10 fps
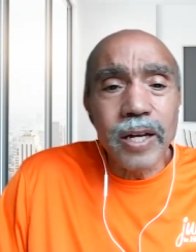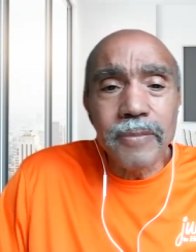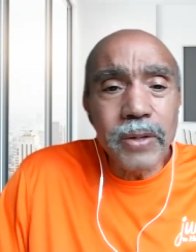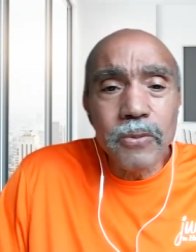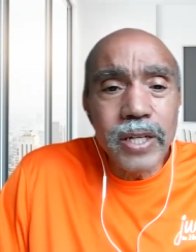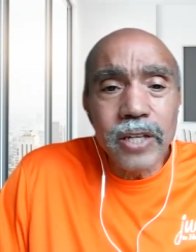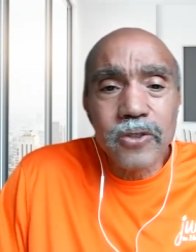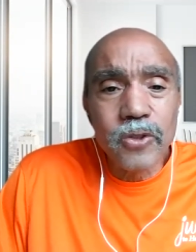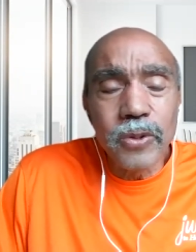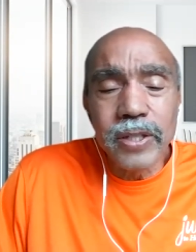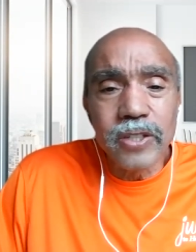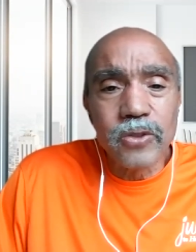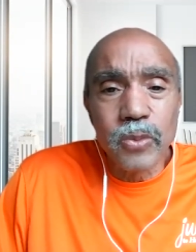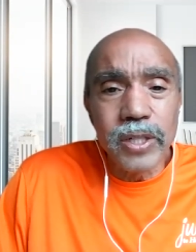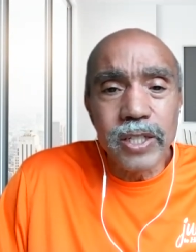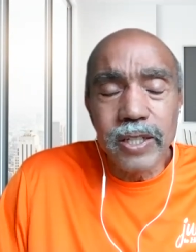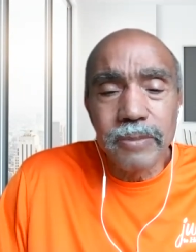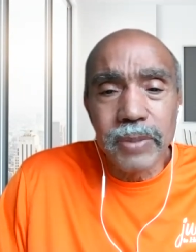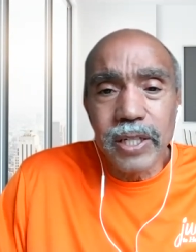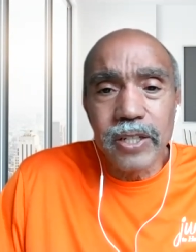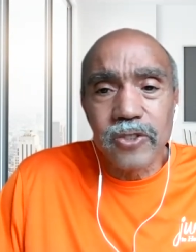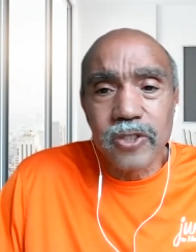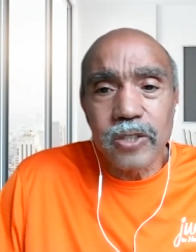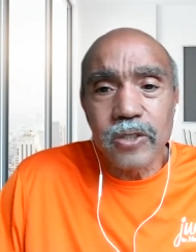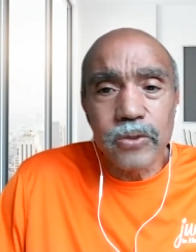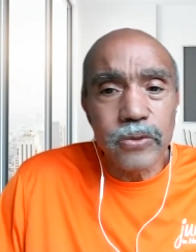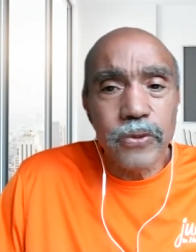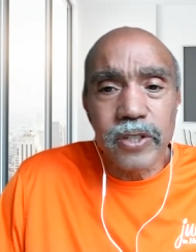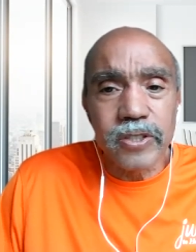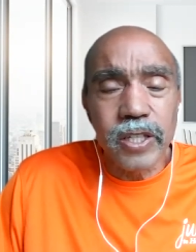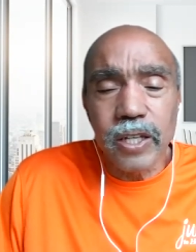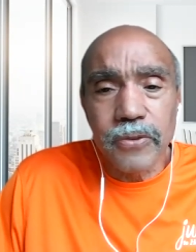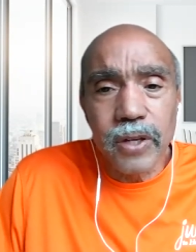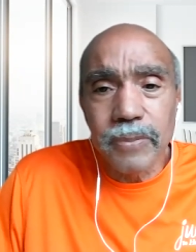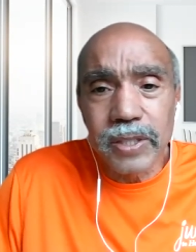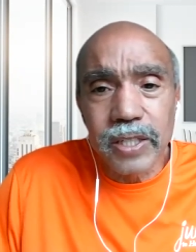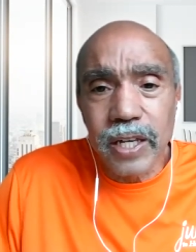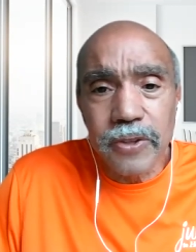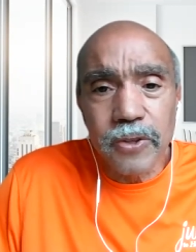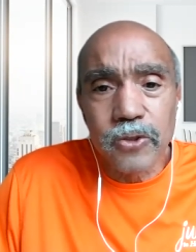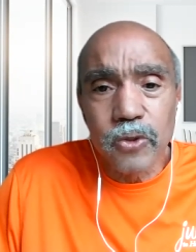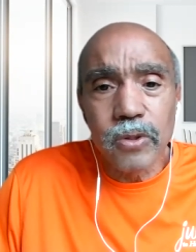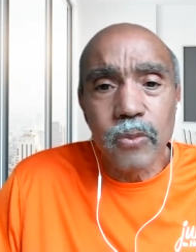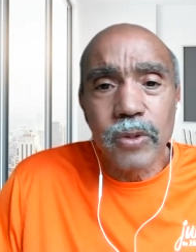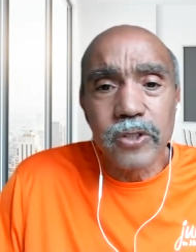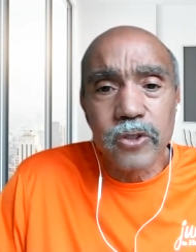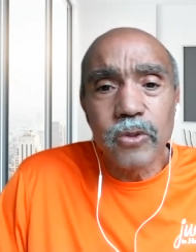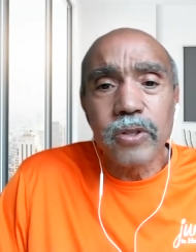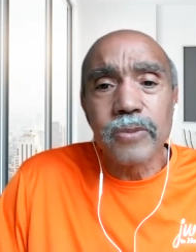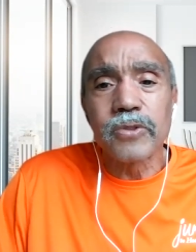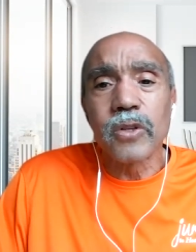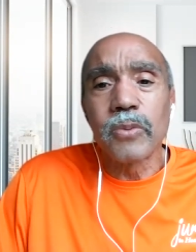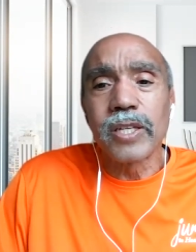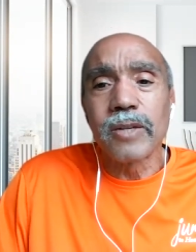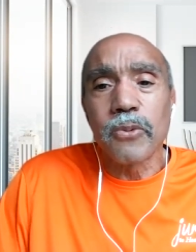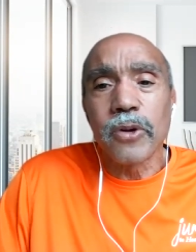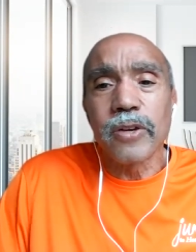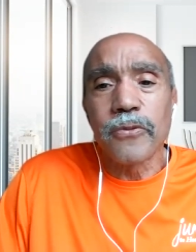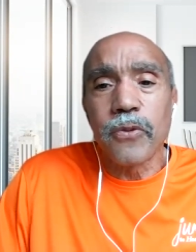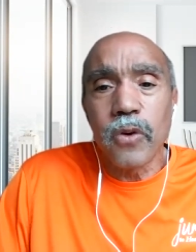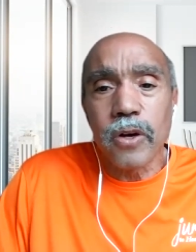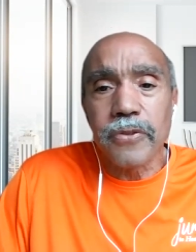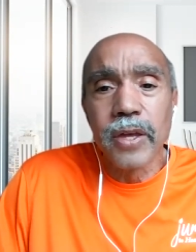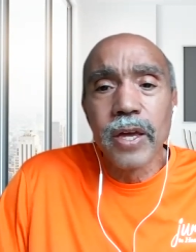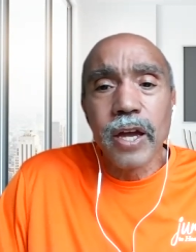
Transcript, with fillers: I'm not, we're not doing these weekly meetings just for the sake of coming together and doing them, we're doing them so we can bring forth